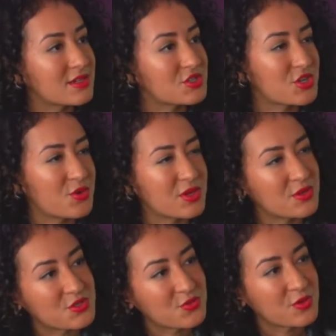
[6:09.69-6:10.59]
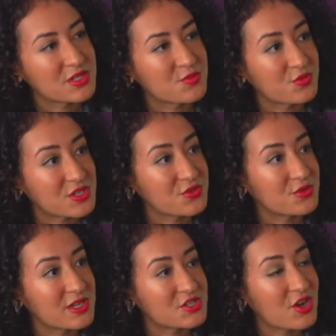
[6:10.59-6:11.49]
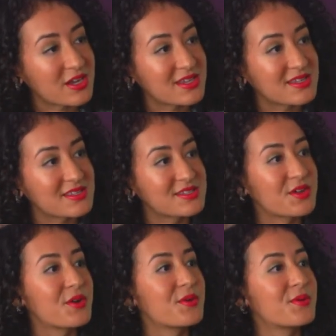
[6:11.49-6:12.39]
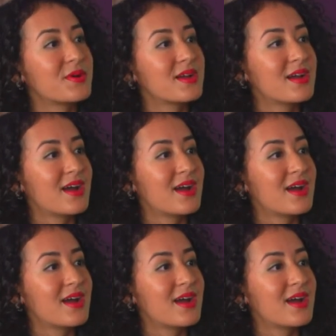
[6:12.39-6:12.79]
a show geared towards a preschool age audience, so